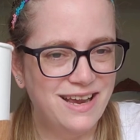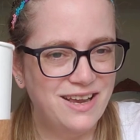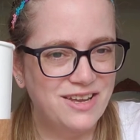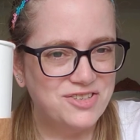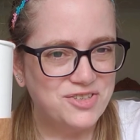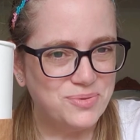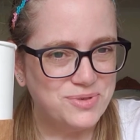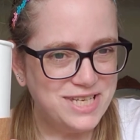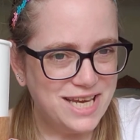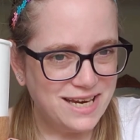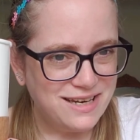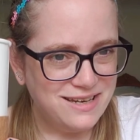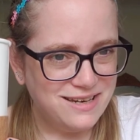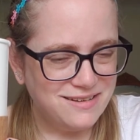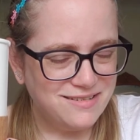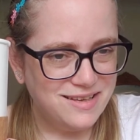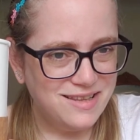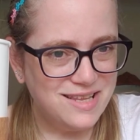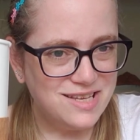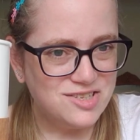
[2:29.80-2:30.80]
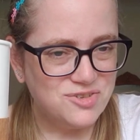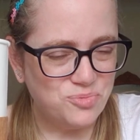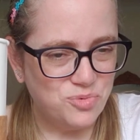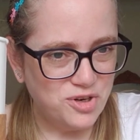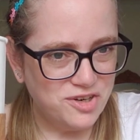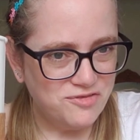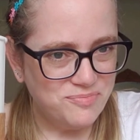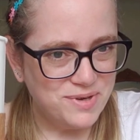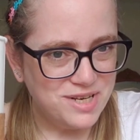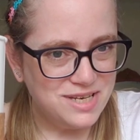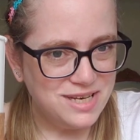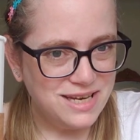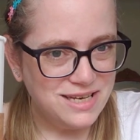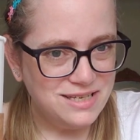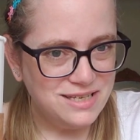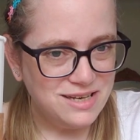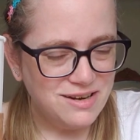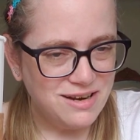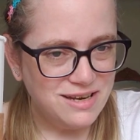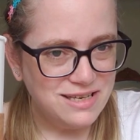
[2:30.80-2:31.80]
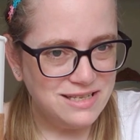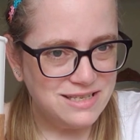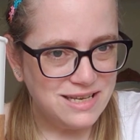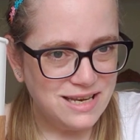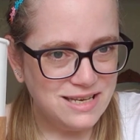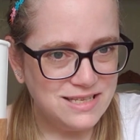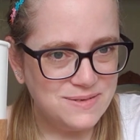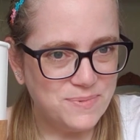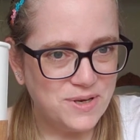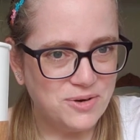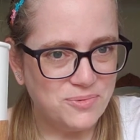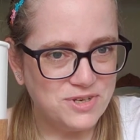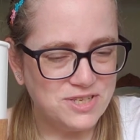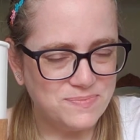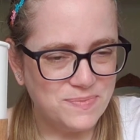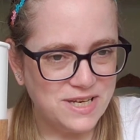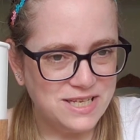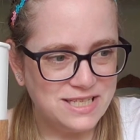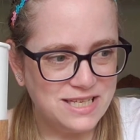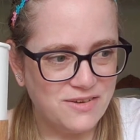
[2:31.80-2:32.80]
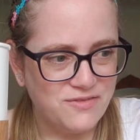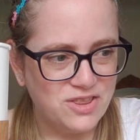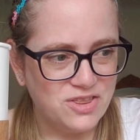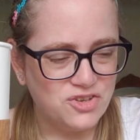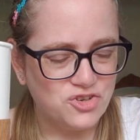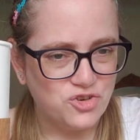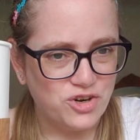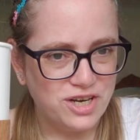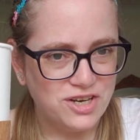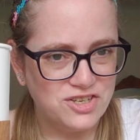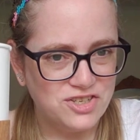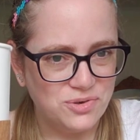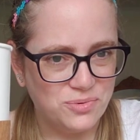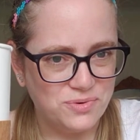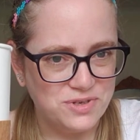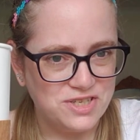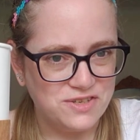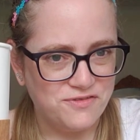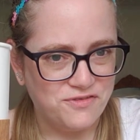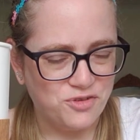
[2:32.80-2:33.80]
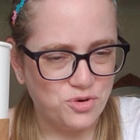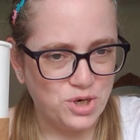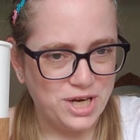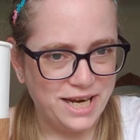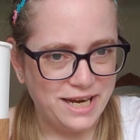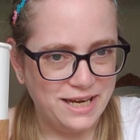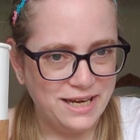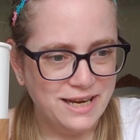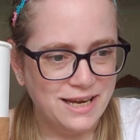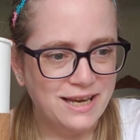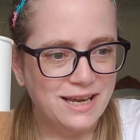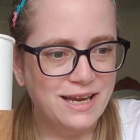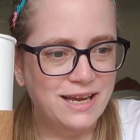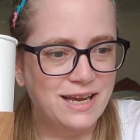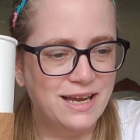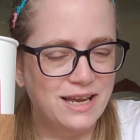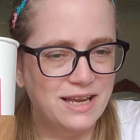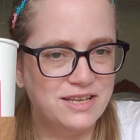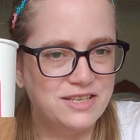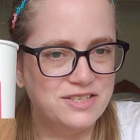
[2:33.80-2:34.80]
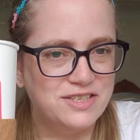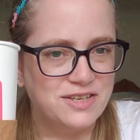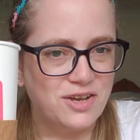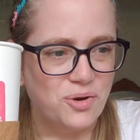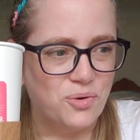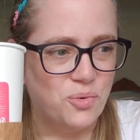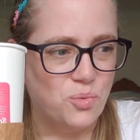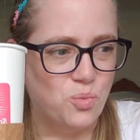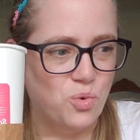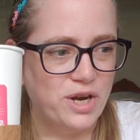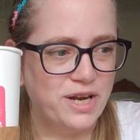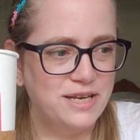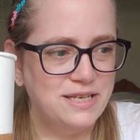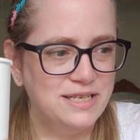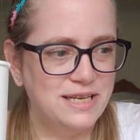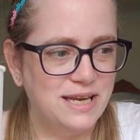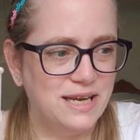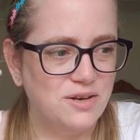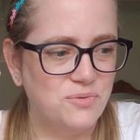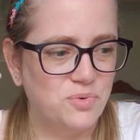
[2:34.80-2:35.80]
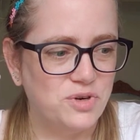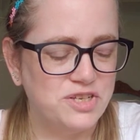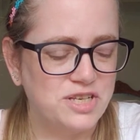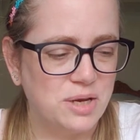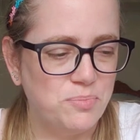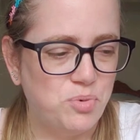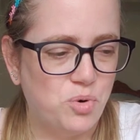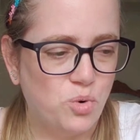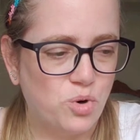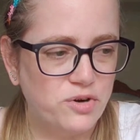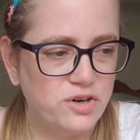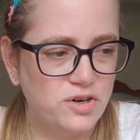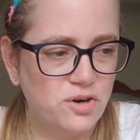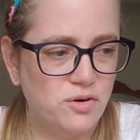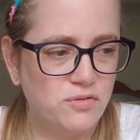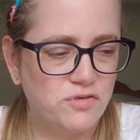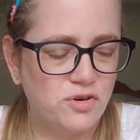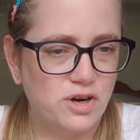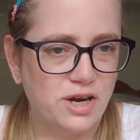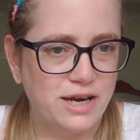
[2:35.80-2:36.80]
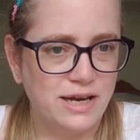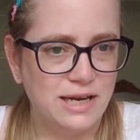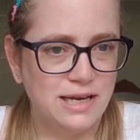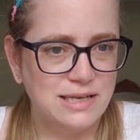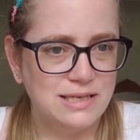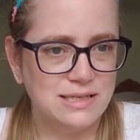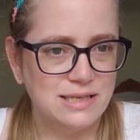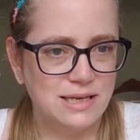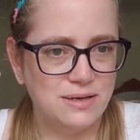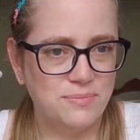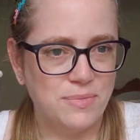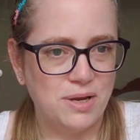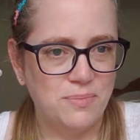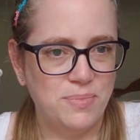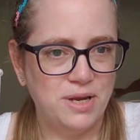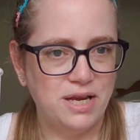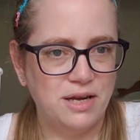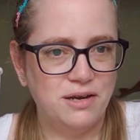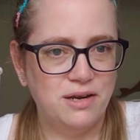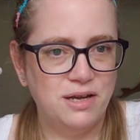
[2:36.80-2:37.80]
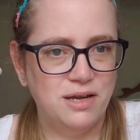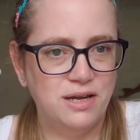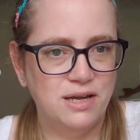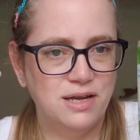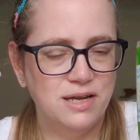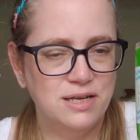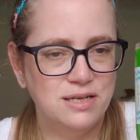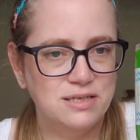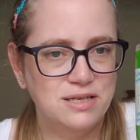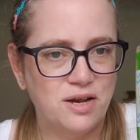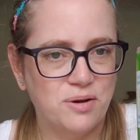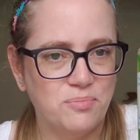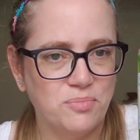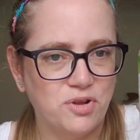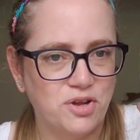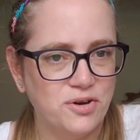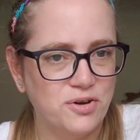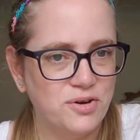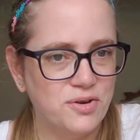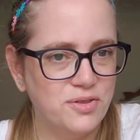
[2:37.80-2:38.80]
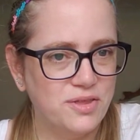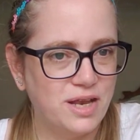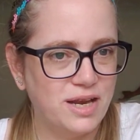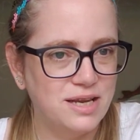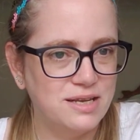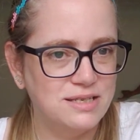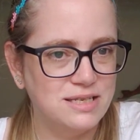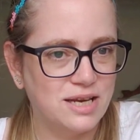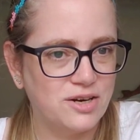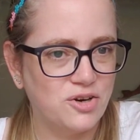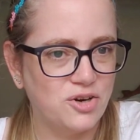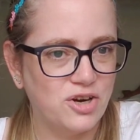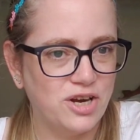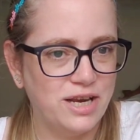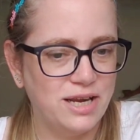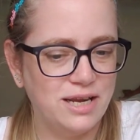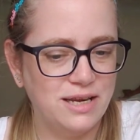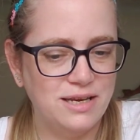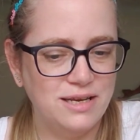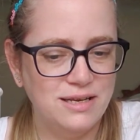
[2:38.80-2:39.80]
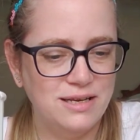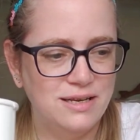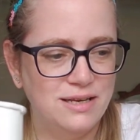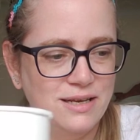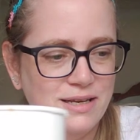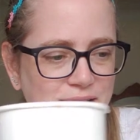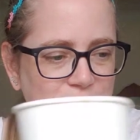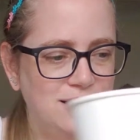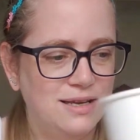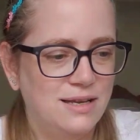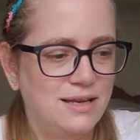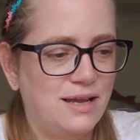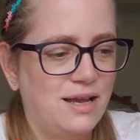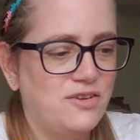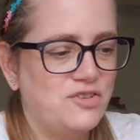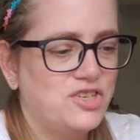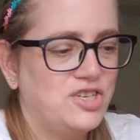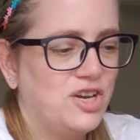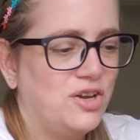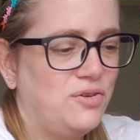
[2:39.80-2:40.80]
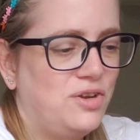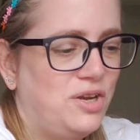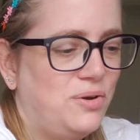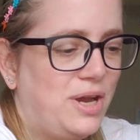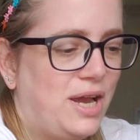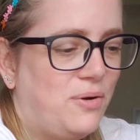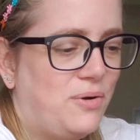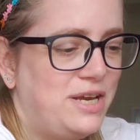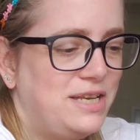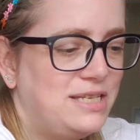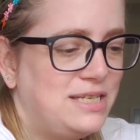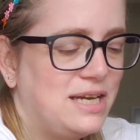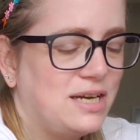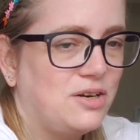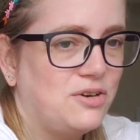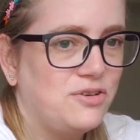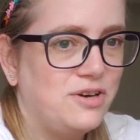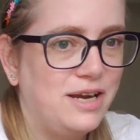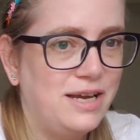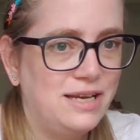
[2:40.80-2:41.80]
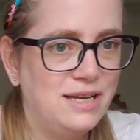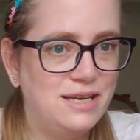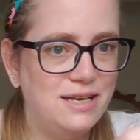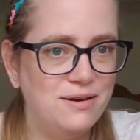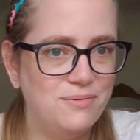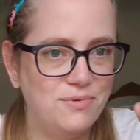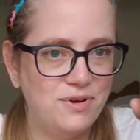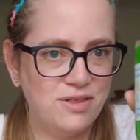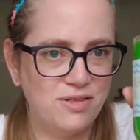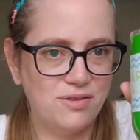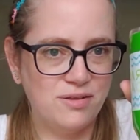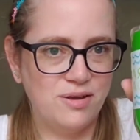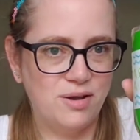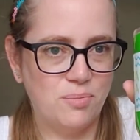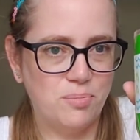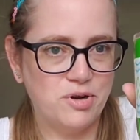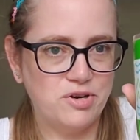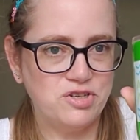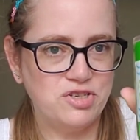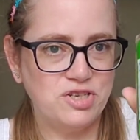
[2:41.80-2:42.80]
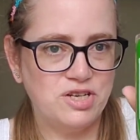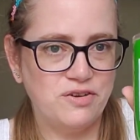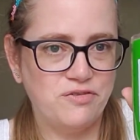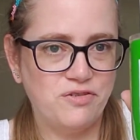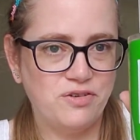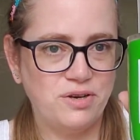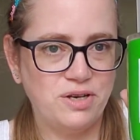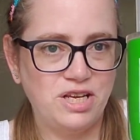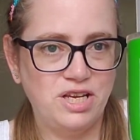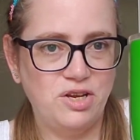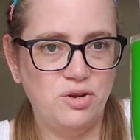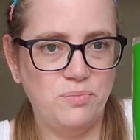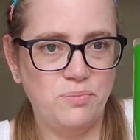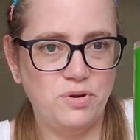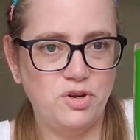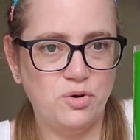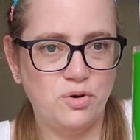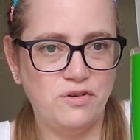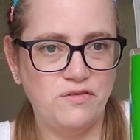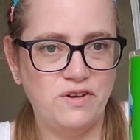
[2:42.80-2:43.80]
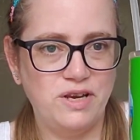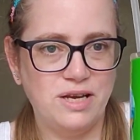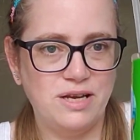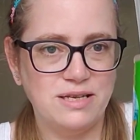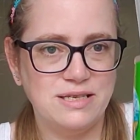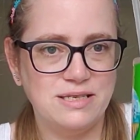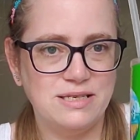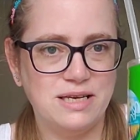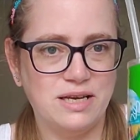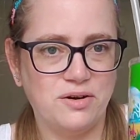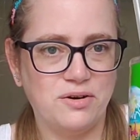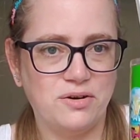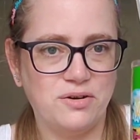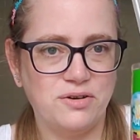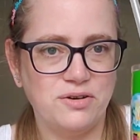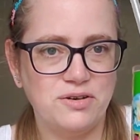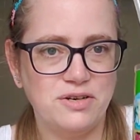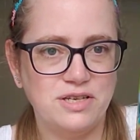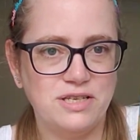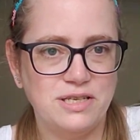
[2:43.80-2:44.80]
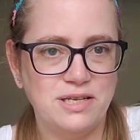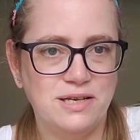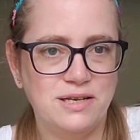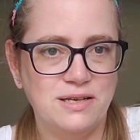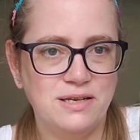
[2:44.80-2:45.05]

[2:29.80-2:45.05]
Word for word: So technically this would have been 99 cents, but it was my seventh drink, so it was free. So what I did was I poured it over ice in my big tumbler that I decorated. I'll show you how I decorated it with a bunch of different cute Pura stickers.